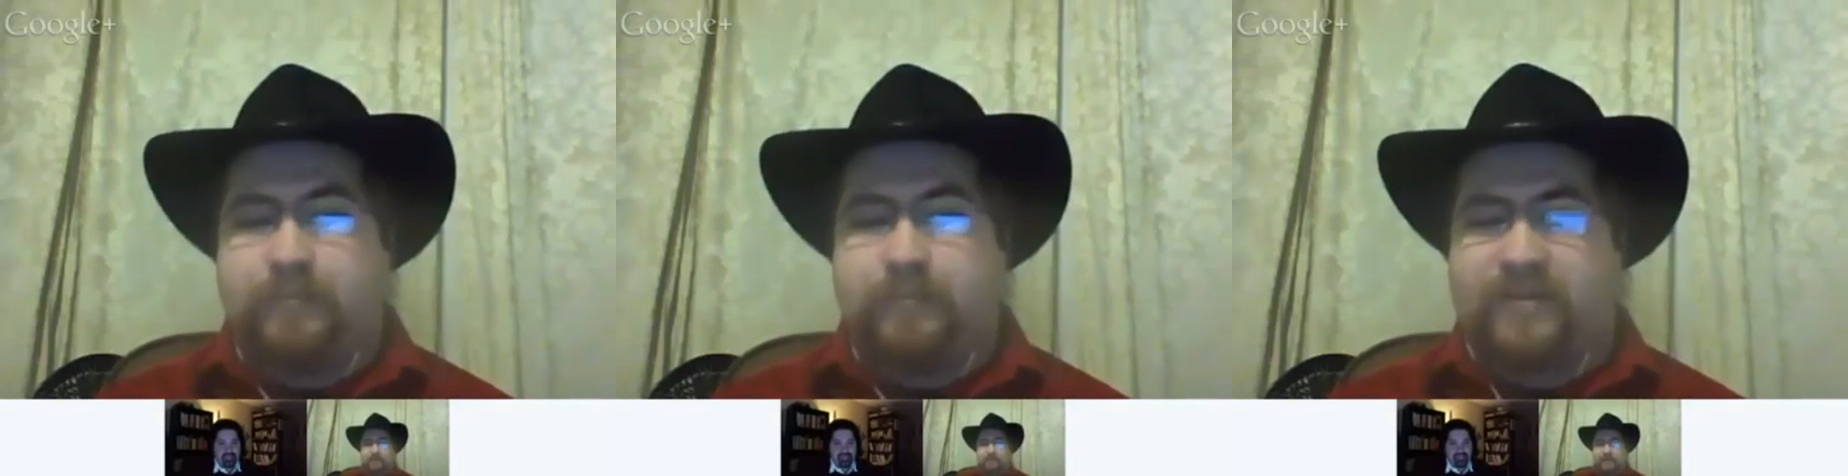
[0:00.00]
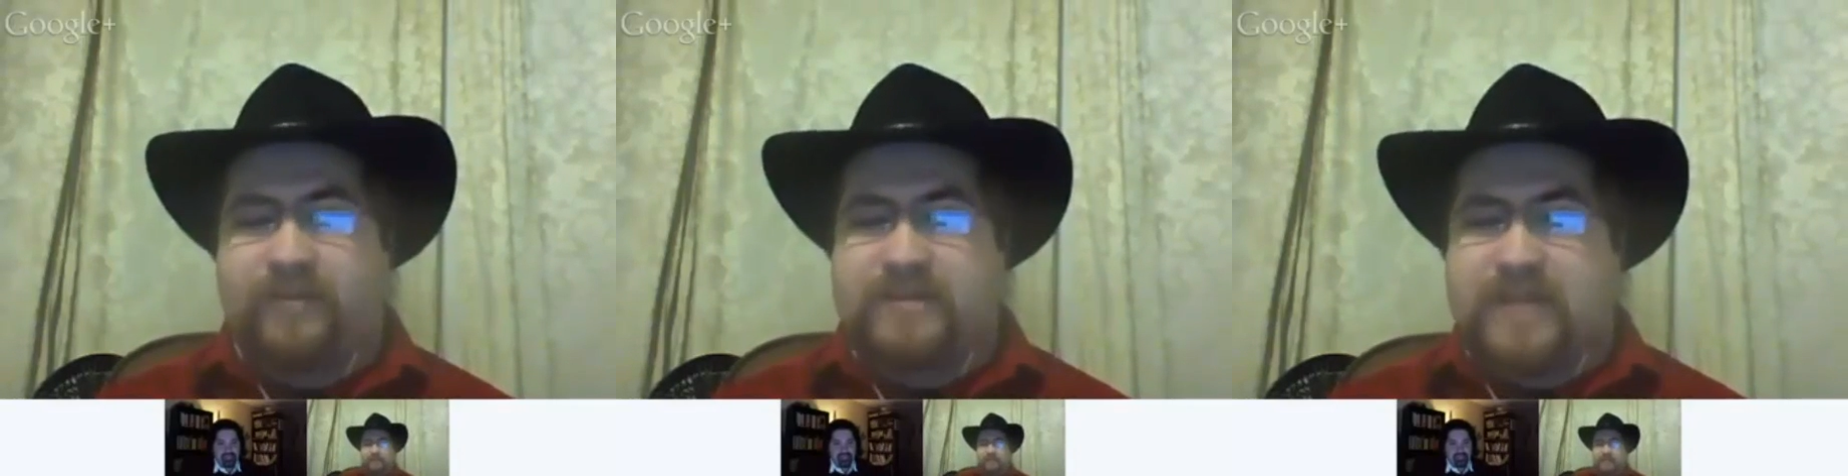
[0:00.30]

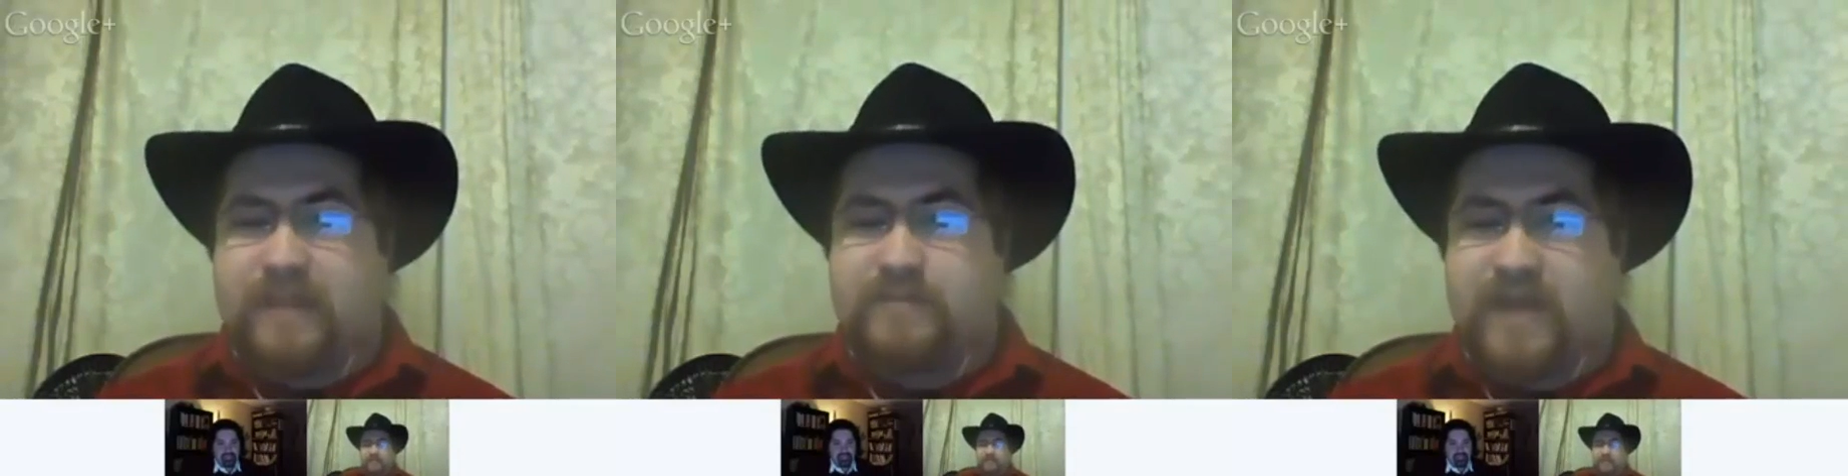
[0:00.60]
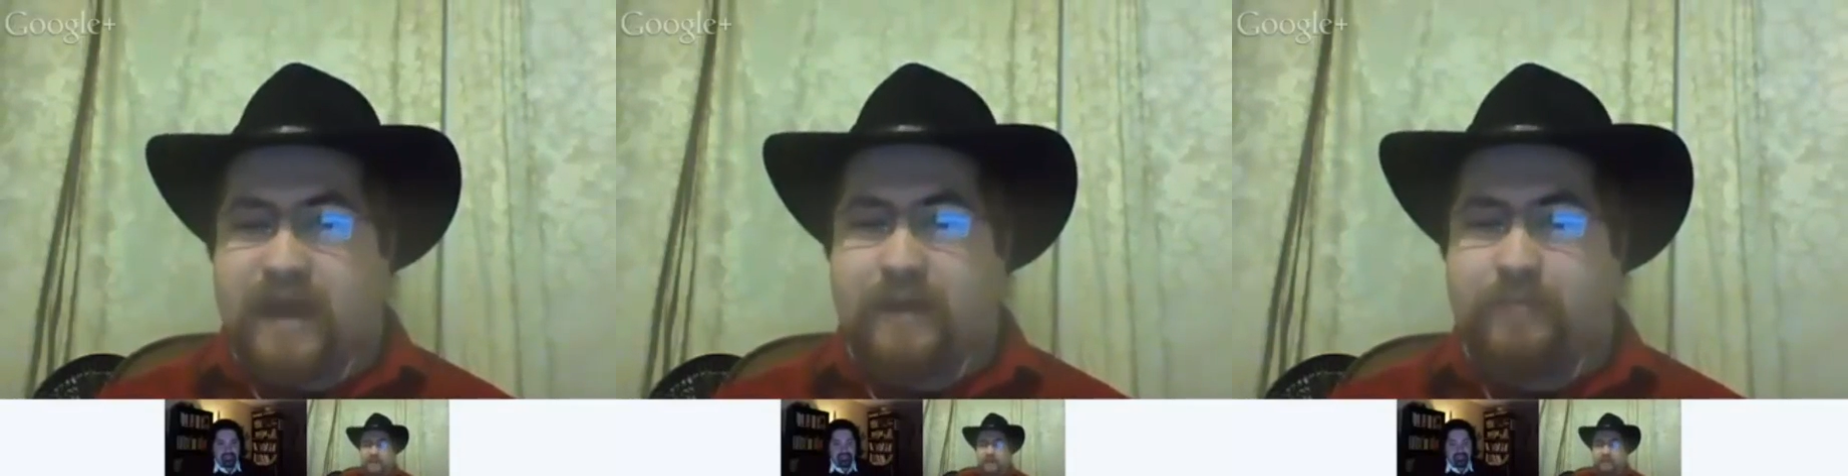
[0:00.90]
But at the same
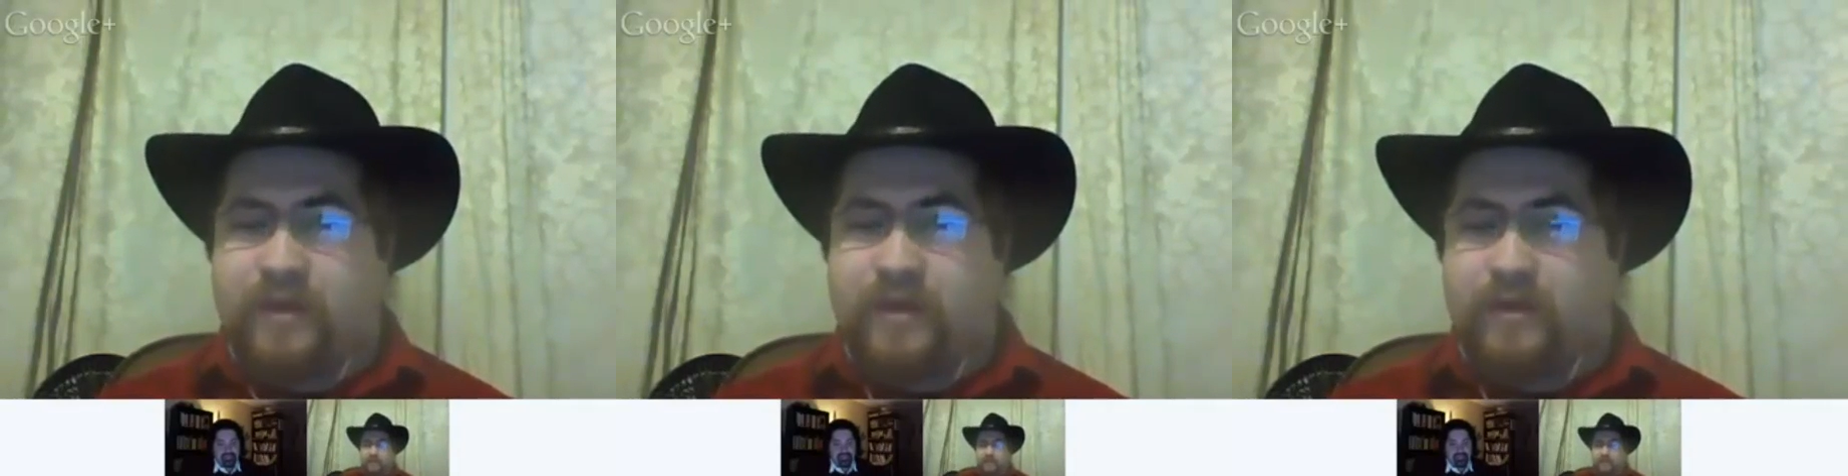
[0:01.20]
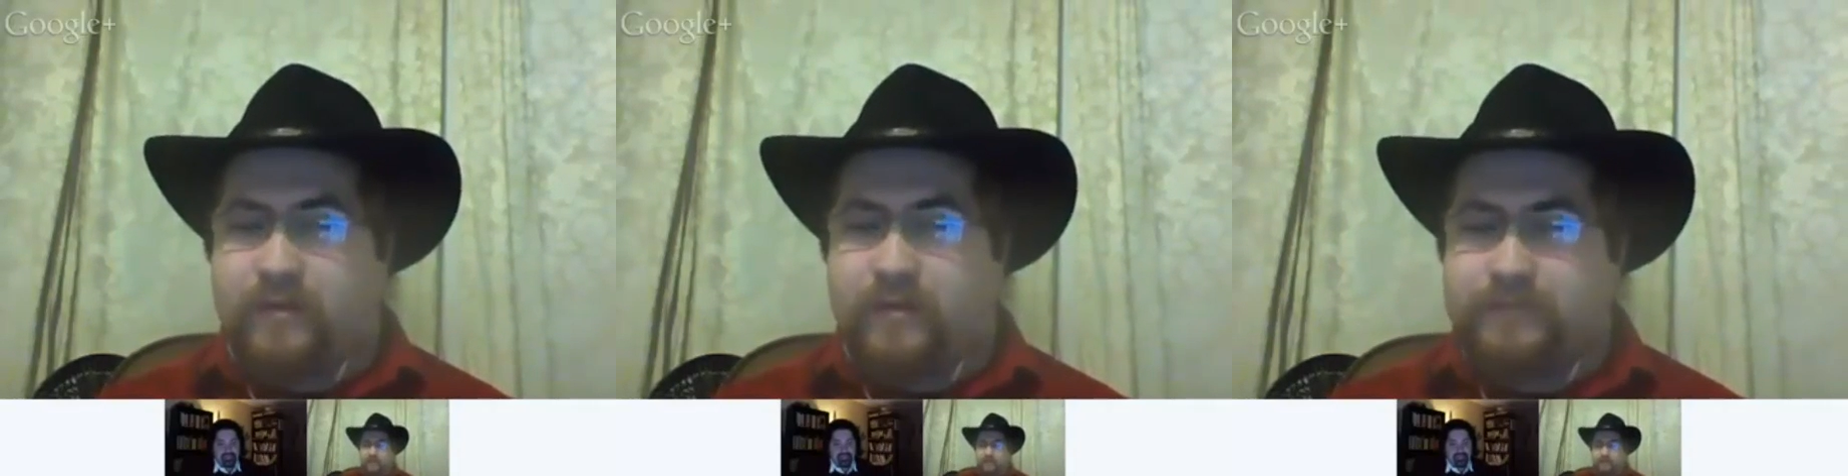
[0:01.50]
time,
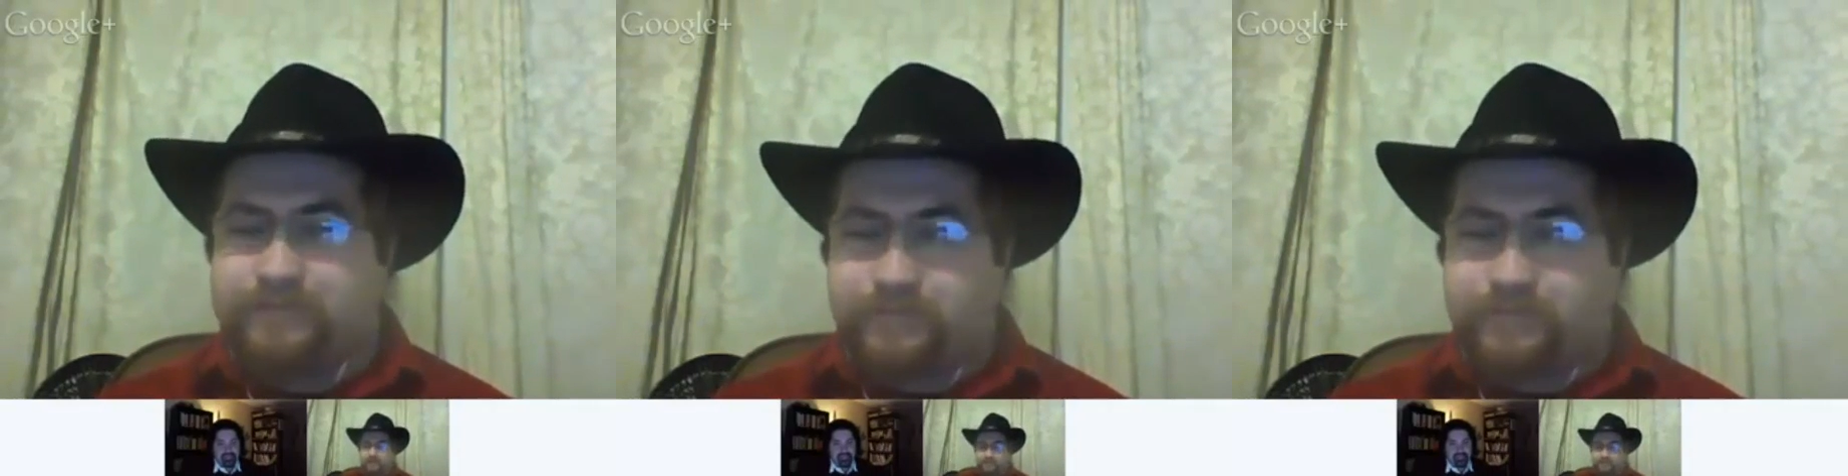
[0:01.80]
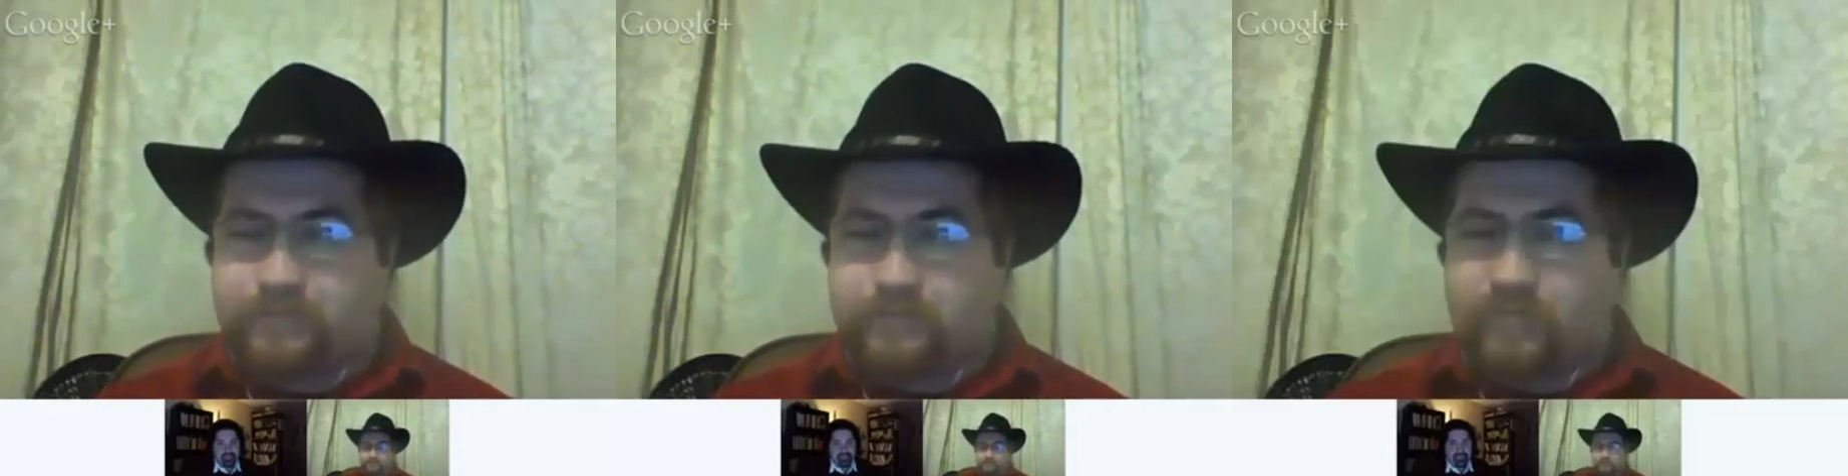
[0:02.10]

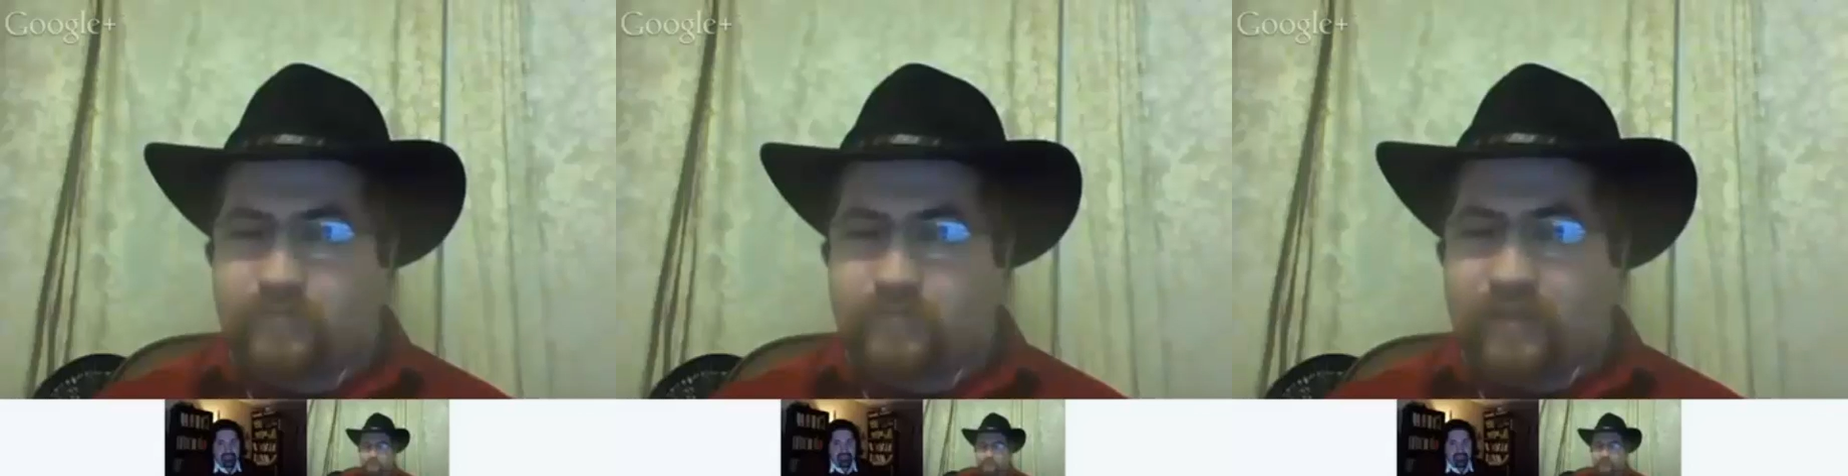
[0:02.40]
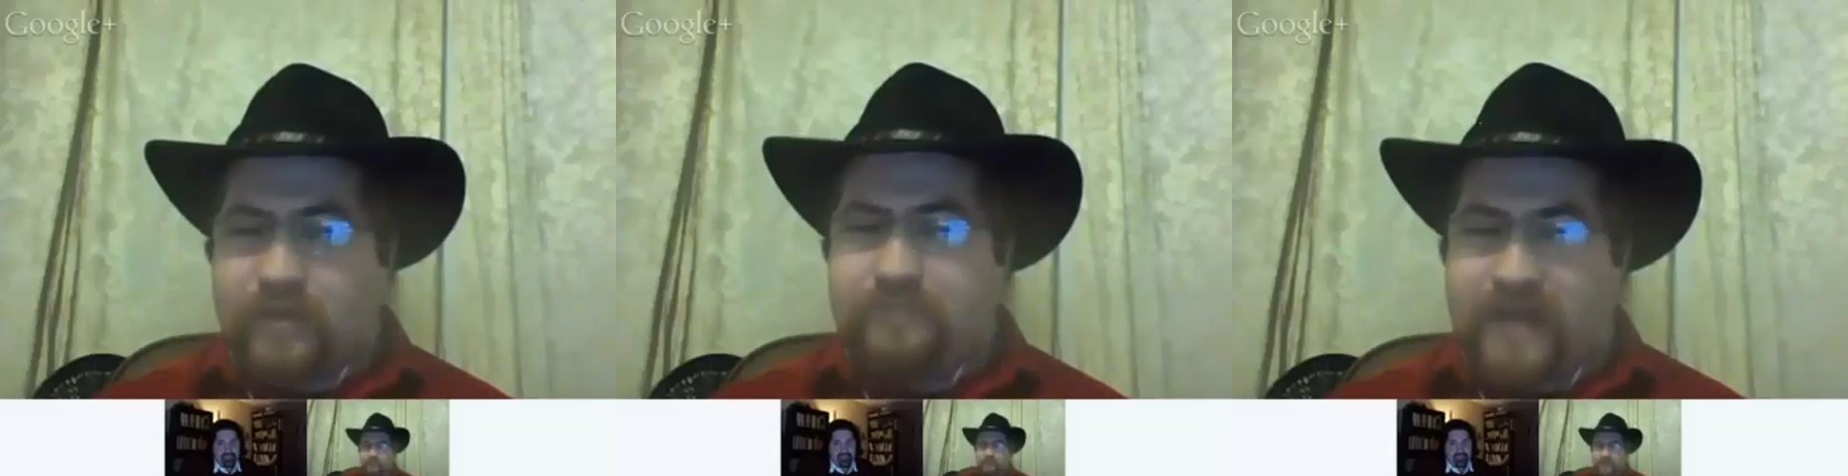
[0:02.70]

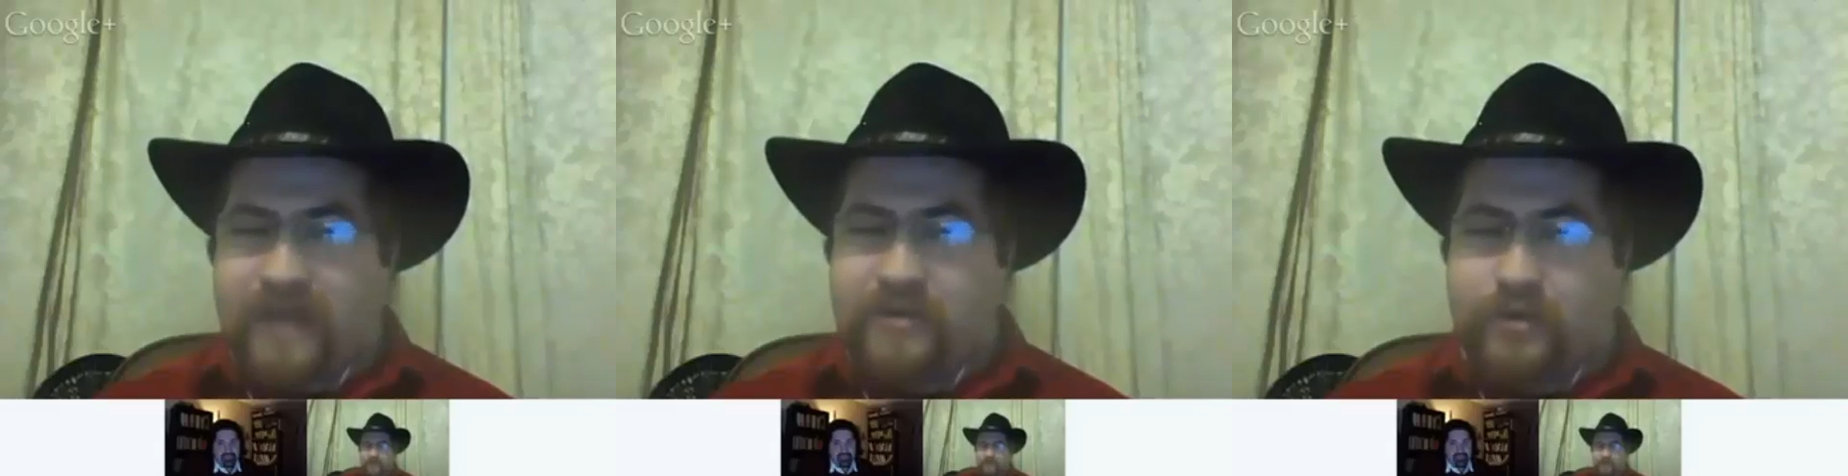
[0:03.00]
they find